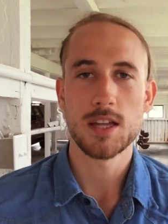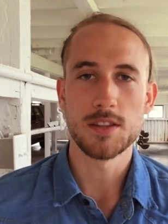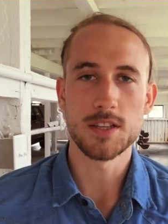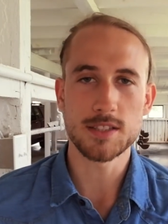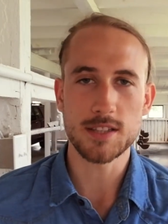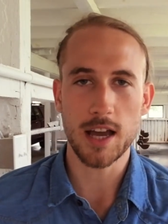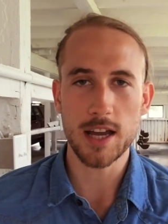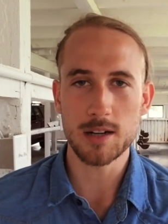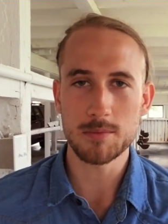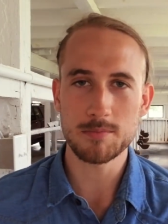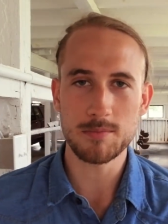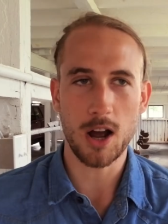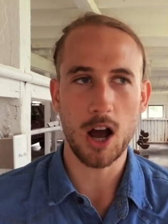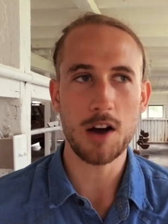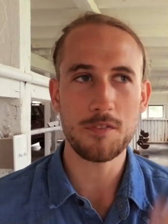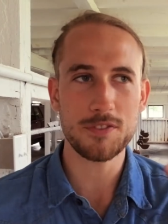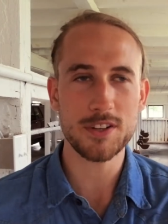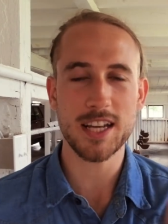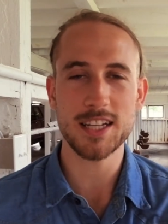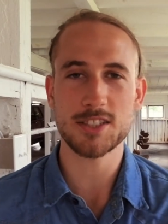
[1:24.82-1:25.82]
This item
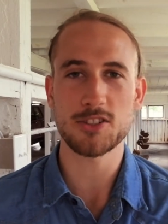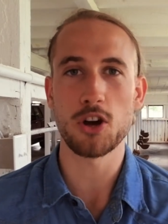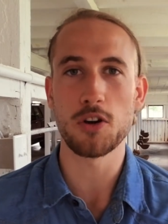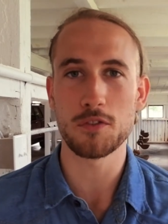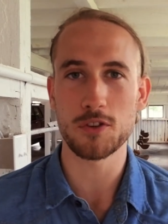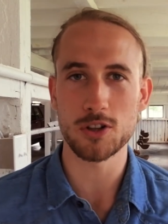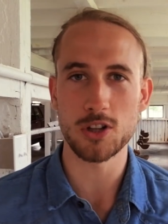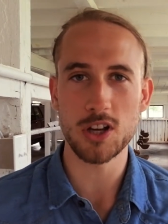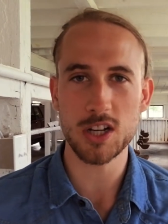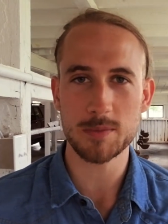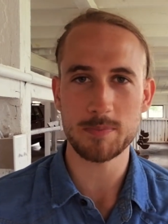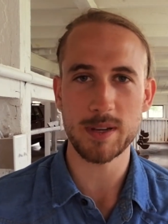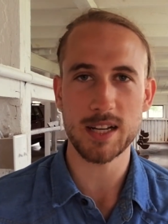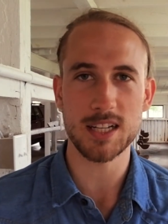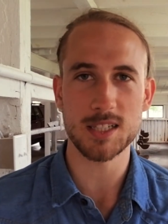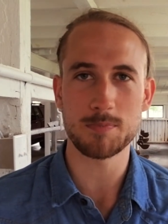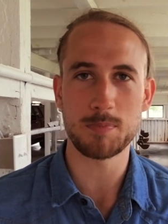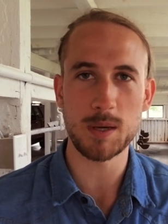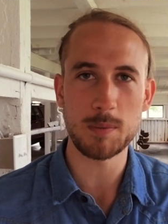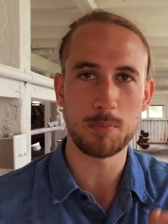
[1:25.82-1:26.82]
often gets overlooked
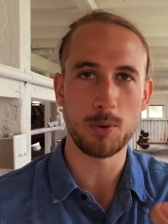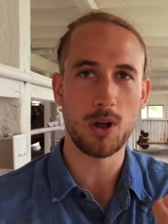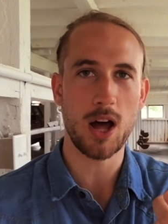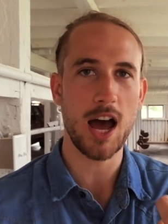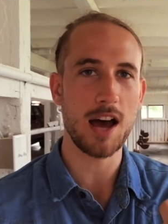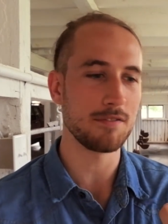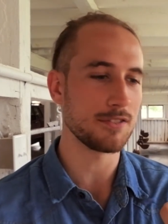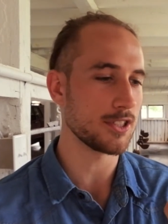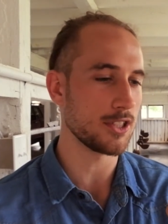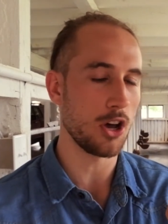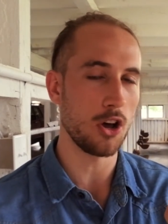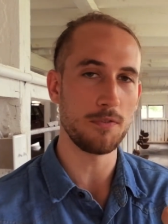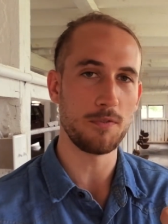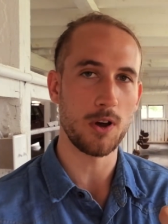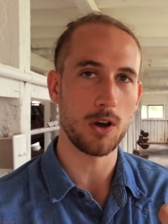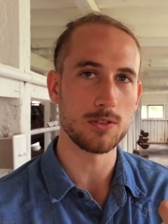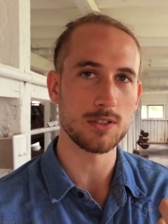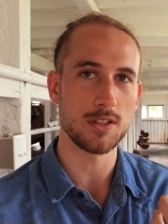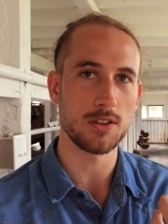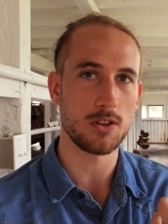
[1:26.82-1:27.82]
because people have cell
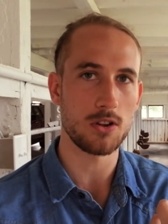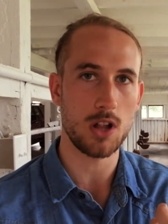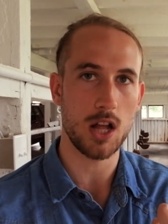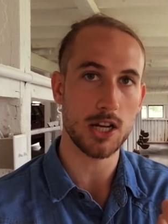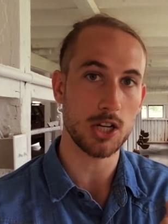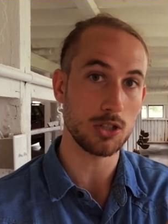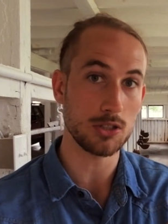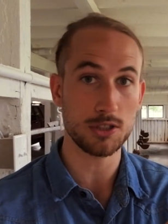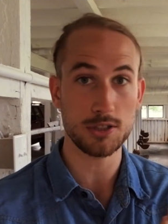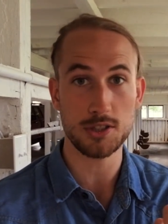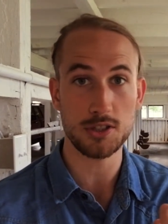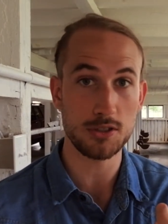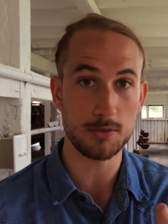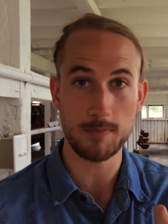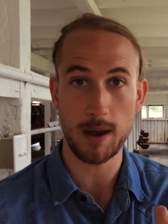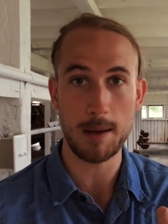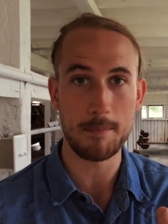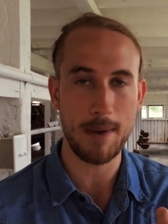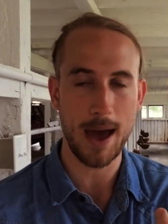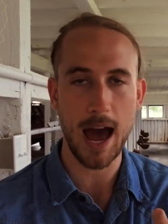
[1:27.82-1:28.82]
phones and they're like, I'll just use
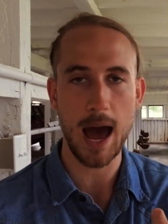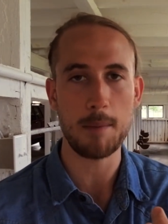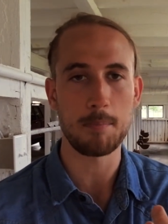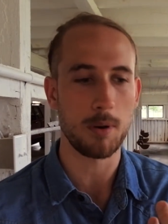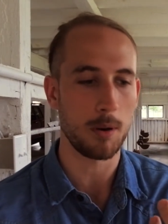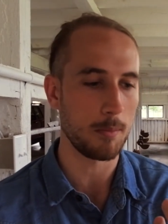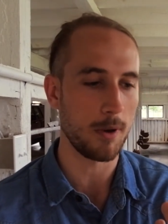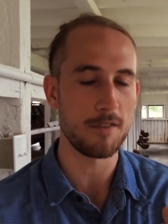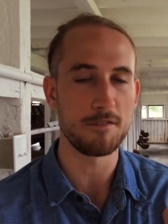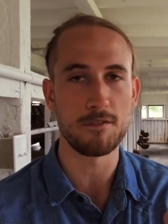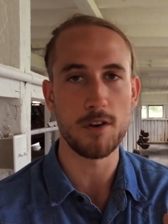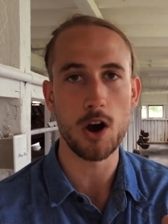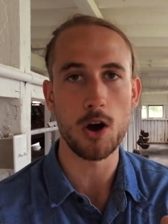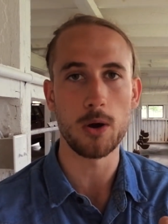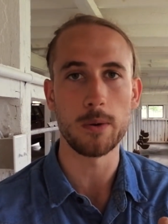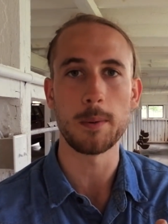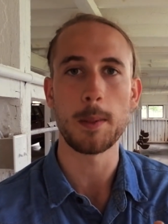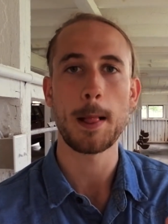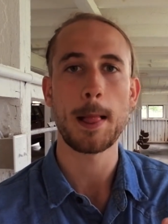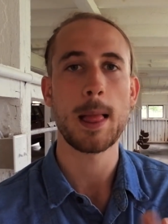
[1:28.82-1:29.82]
my map on my
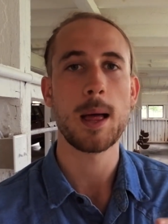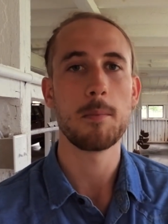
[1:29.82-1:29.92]
phone.